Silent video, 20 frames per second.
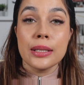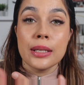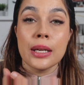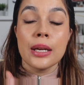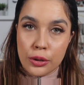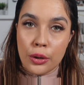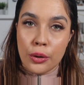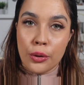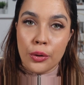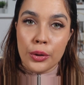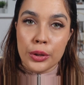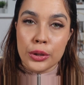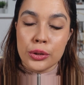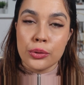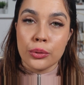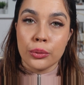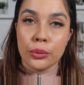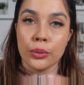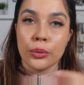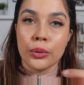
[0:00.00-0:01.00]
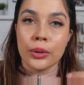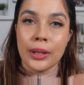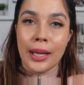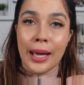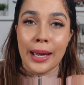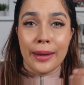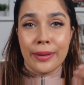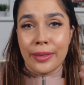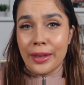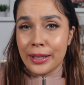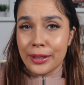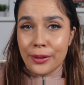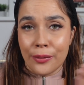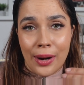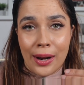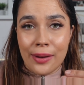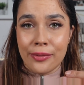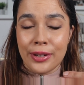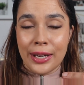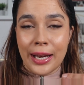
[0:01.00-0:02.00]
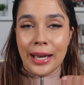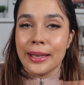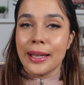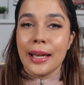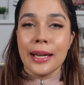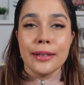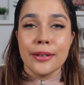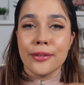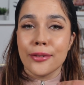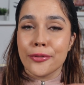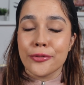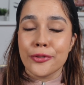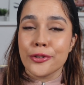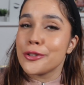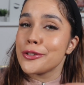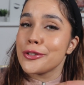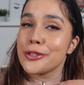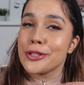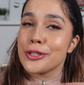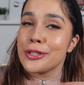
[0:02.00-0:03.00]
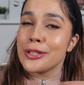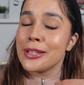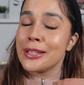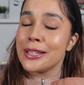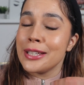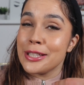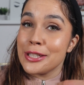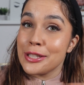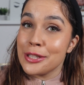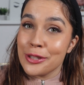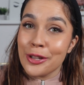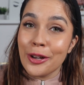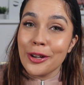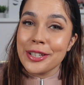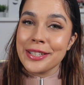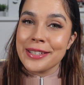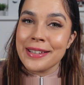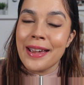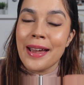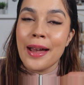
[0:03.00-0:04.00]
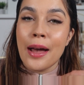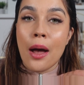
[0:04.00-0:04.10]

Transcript: It's not going to look like that graphic eyeliner, of course it's not,